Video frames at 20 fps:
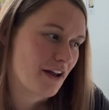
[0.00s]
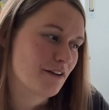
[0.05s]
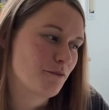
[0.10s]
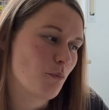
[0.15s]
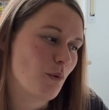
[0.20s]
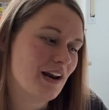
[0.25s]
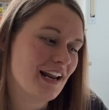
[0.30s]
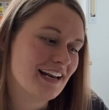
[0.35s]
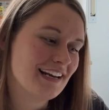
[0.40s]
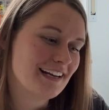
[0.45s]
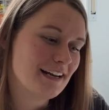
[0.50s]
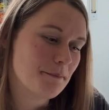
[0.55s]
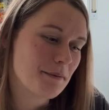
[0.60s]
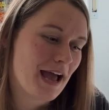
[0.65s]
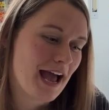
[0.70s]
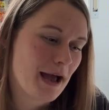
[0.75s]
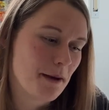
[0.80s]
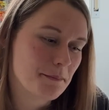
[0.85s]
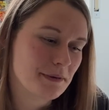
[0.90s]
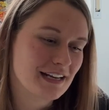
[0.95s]
And what ended up
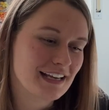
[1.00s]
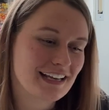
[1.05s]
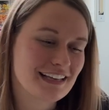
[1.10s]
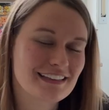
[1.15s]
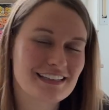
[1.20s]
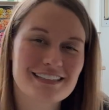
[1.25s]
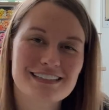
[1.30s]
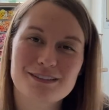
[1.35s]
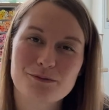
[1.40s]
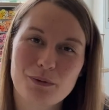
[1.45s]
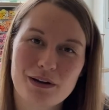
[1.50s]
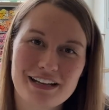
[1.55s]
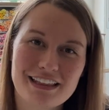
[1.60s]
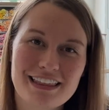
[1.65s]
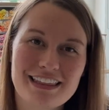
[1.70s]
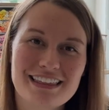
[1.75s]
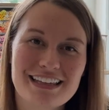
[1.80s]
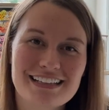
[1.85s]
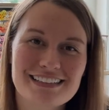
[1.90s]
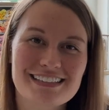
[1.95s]
happening, and this is one of the
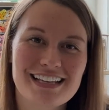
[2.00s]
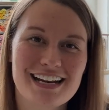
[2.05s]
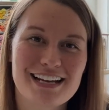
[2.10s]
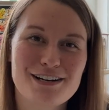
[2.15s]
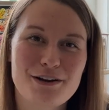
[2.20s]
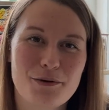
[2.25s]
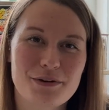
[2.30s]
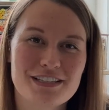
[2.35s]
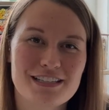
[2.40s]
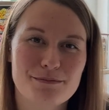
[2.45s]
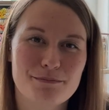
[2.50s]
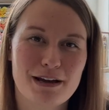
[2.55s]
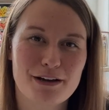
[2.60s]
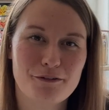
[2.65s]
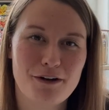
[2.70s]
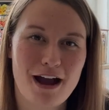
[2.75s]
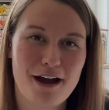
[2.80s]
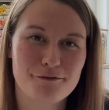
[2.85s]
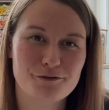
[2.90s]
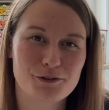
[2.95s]
things that I notice in my
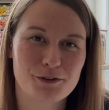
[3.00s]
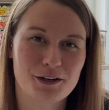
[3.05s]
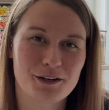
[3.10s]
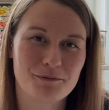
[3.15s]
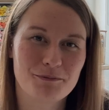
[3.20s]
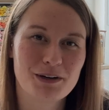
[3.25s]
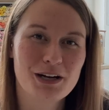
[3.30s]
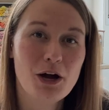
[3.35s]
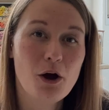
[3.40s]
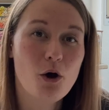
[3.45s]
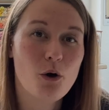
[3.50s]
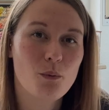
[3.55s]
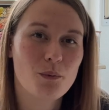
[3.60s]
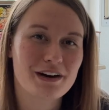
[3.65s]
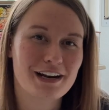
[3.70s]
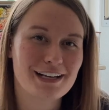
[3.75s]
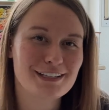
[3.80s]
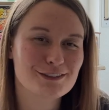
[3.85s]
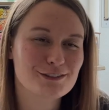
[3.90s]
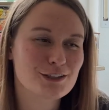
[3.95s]
craft room, when
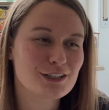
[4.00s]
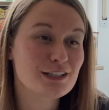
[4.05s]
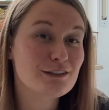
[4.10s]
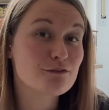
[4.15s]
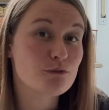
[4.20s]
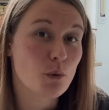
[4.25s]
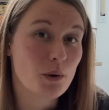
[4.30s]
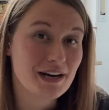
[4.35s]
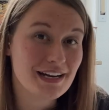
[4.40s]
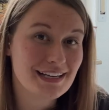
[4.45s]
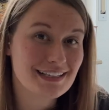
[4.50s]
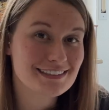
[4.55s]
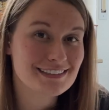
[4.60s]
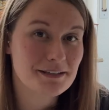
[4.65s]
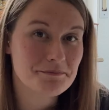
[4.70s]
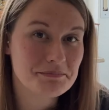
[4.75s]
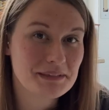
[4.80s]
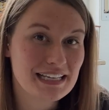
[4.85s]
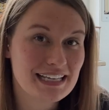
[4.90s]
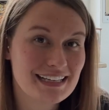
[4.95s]
I start avoiding
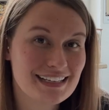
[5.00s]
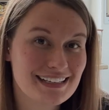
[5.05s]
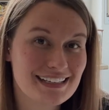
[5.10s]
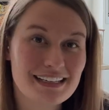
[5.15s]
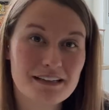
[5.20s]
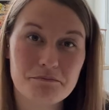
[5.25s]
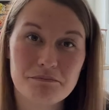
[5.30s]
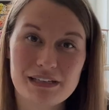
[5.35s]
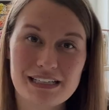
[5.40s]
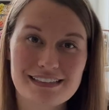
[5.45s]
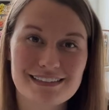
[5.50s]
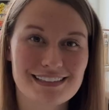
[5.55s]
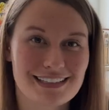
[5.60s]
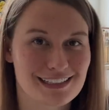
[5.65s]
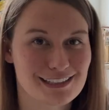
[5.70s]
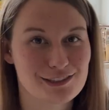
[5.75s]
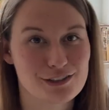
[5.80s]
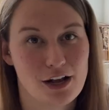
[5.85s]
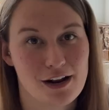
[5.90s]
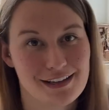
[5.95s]
something, it means that
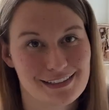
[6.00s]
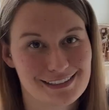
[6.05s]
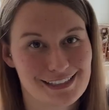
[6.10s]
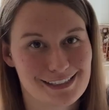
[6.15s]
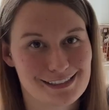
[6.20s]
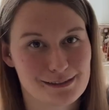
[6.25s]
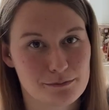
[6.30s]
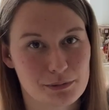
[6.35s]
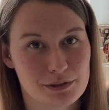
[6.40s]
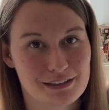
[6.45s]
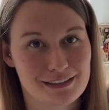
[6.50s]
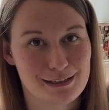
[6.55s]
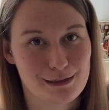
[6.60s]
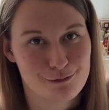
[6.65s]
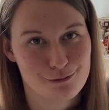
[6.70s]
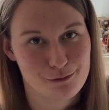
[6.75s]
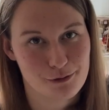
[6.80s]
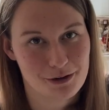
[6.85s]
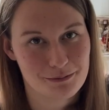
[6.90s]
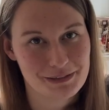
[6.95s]
it's not accessible enough
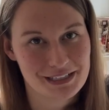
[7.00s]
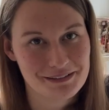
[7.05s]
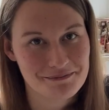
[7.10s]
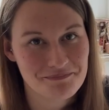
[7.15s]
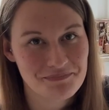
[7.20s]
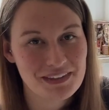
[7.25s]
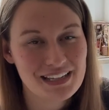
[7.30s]
for me.